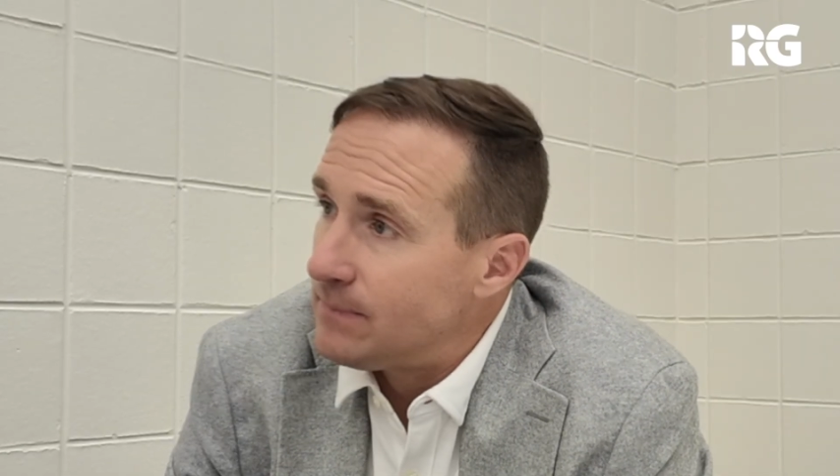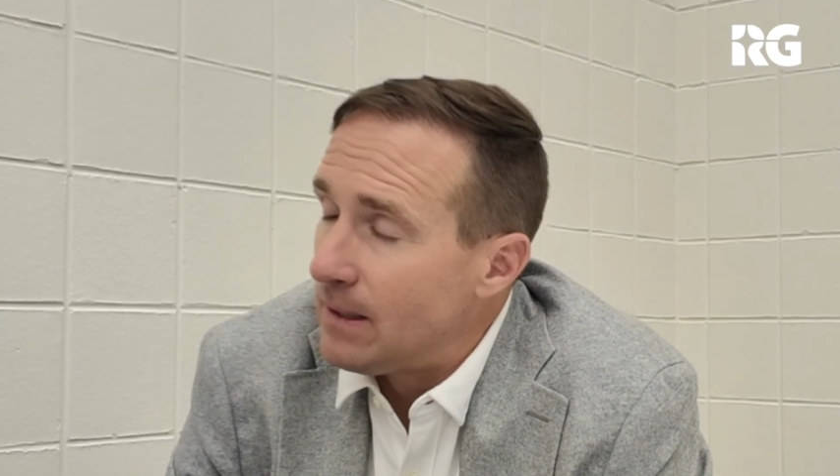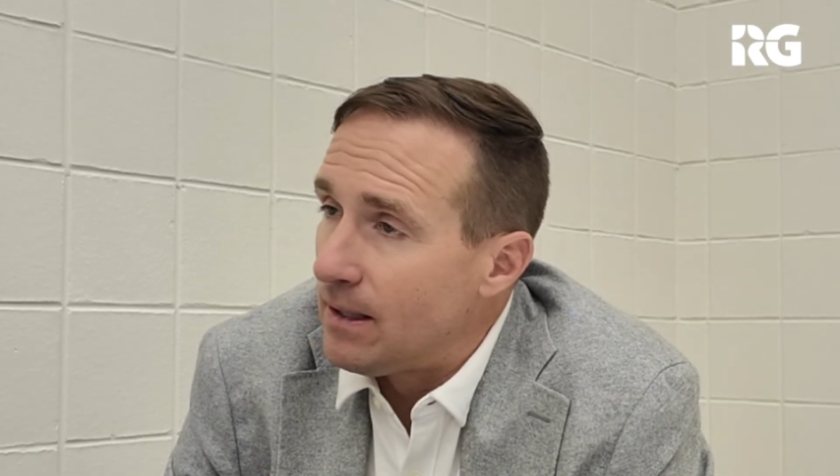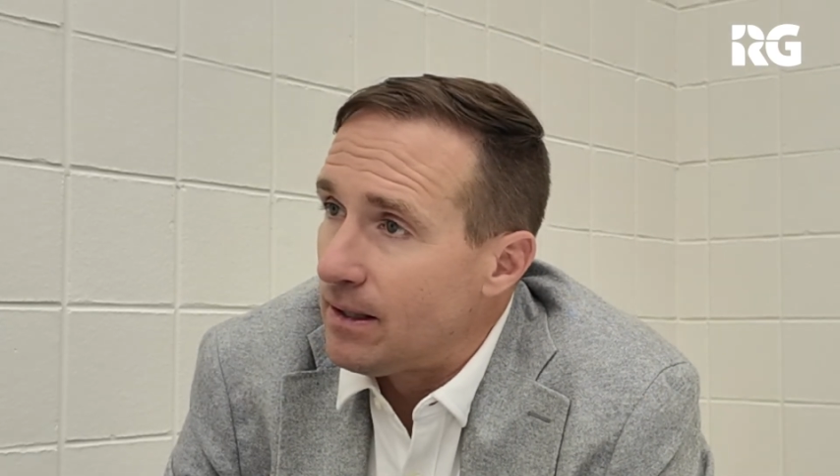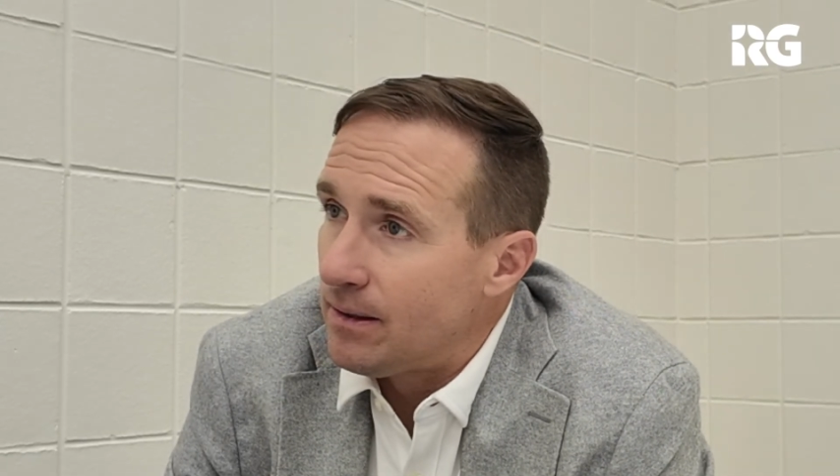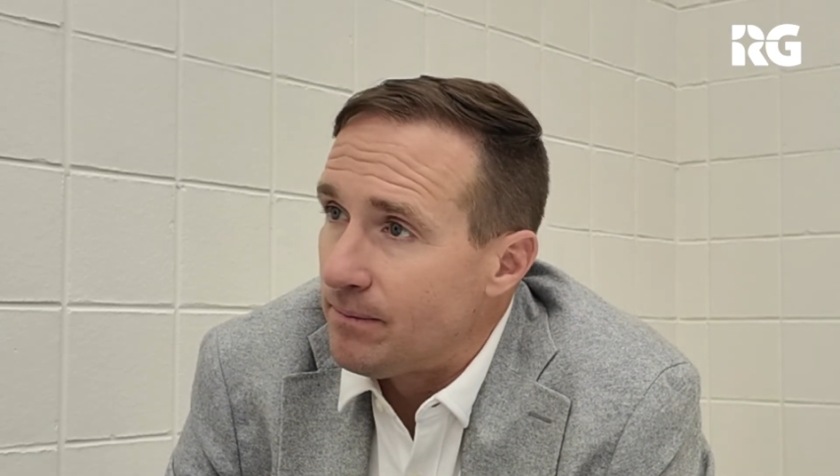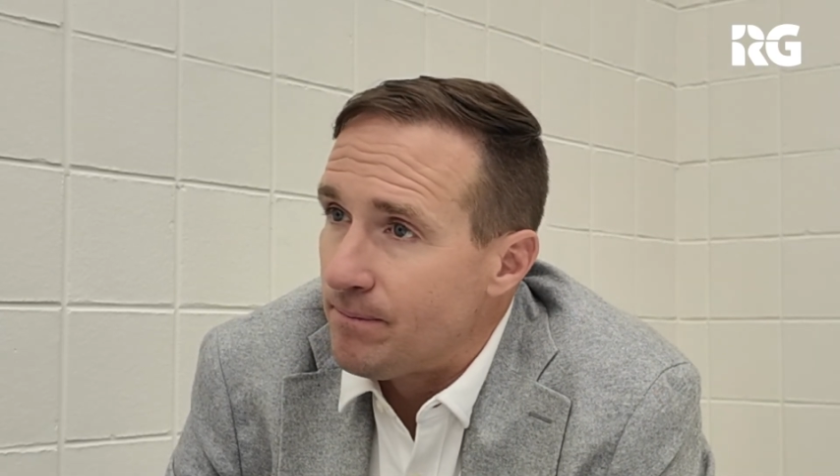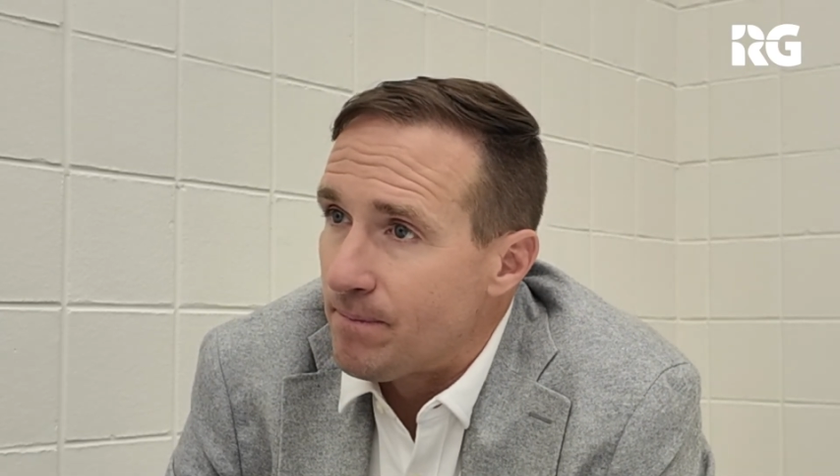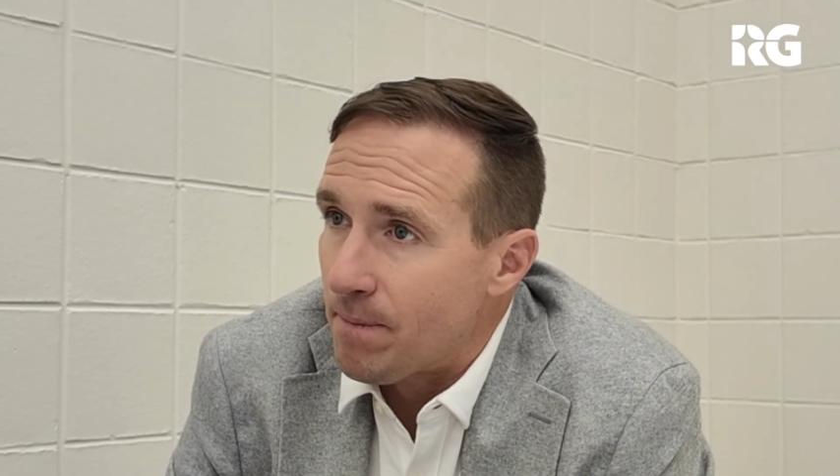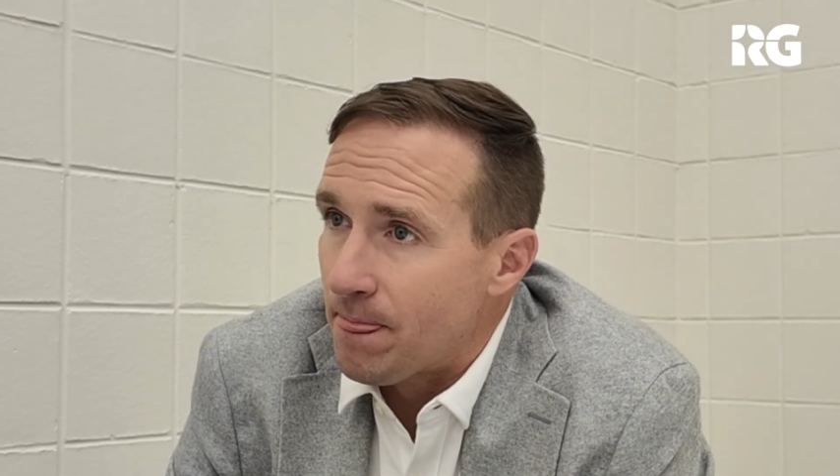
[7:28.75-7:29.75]

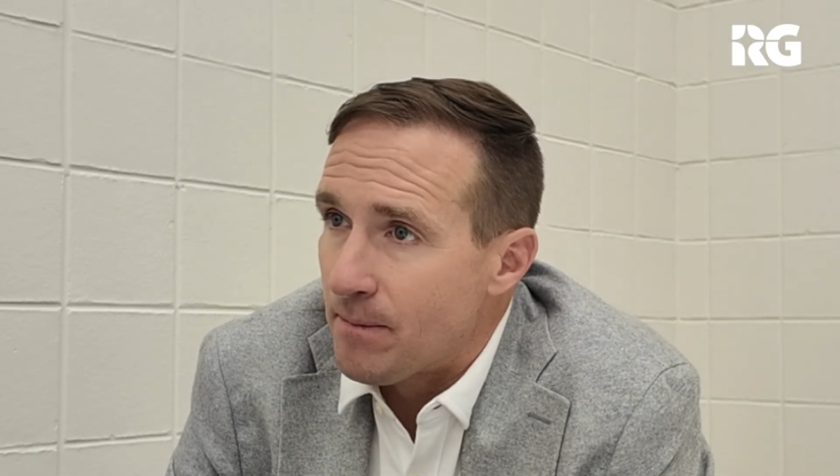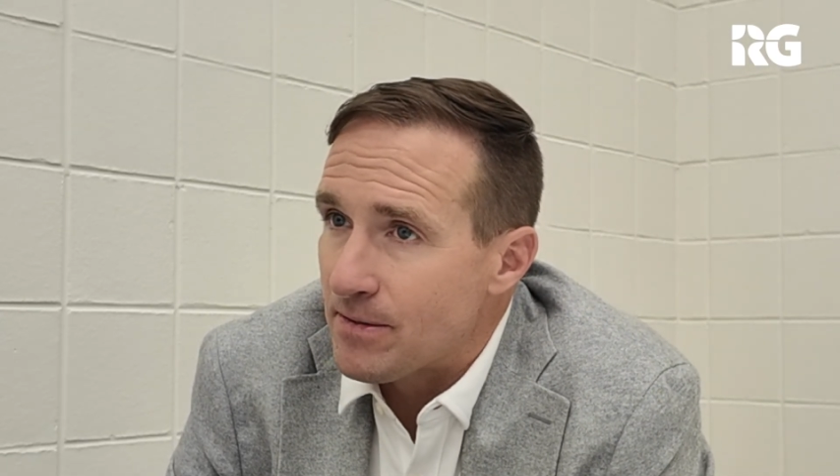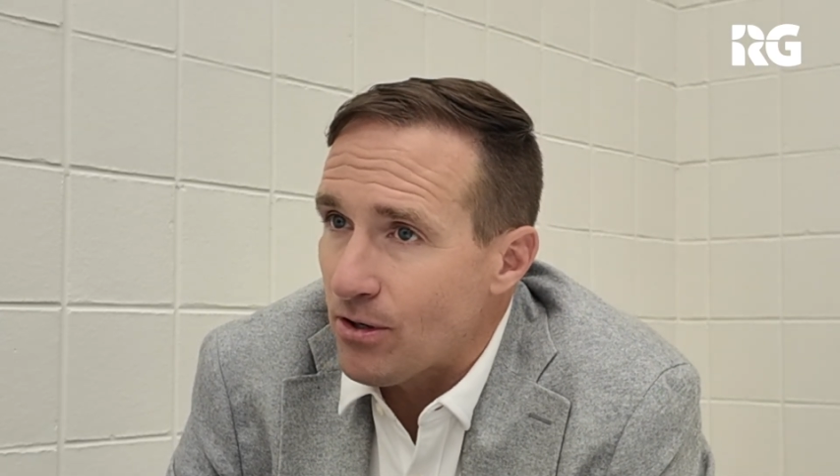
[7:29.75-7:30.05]
It's